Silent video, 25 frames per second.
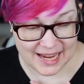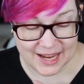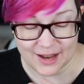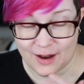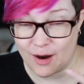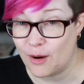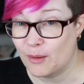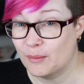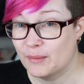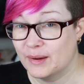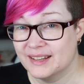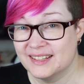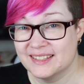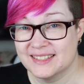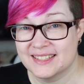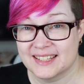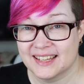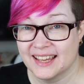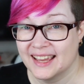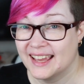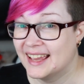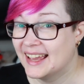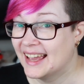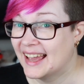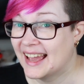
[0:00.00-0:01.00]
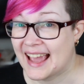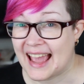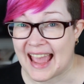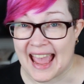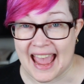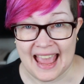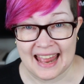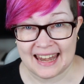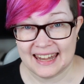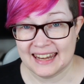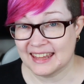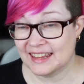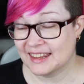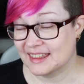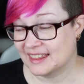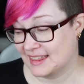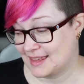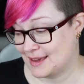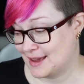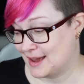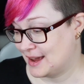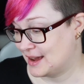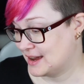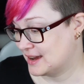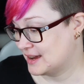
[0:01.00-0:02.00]
Comment
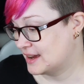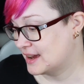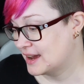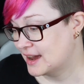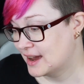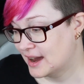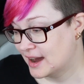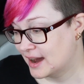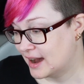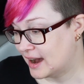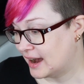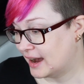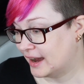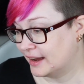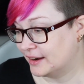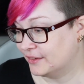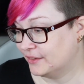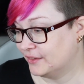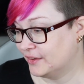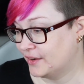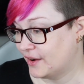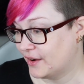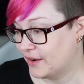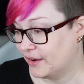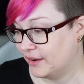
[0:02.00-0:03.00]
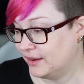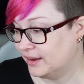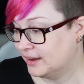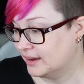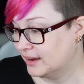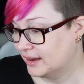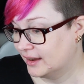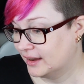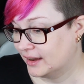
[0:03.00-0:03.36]
anything, I don't know.